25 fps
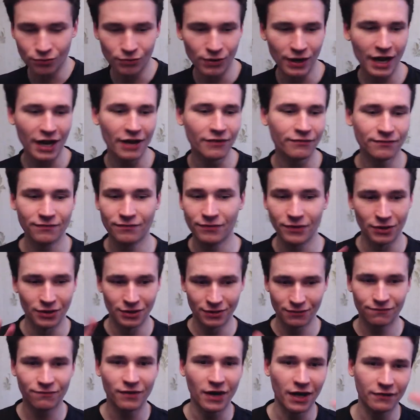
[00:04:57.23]
We have
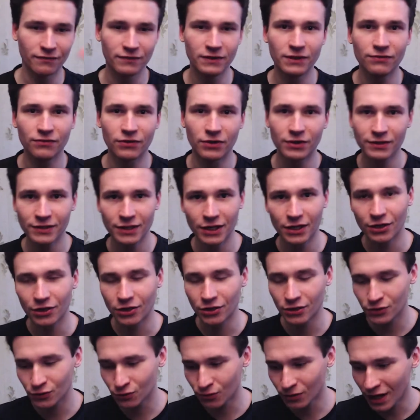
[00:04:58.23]
five different
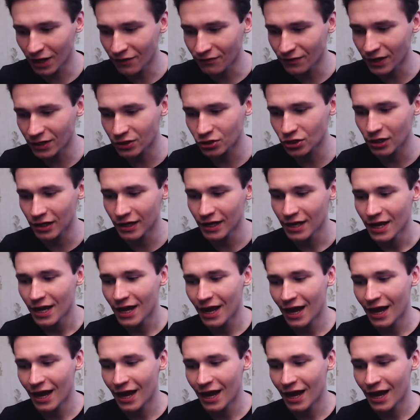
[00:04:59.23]
errors we have actually,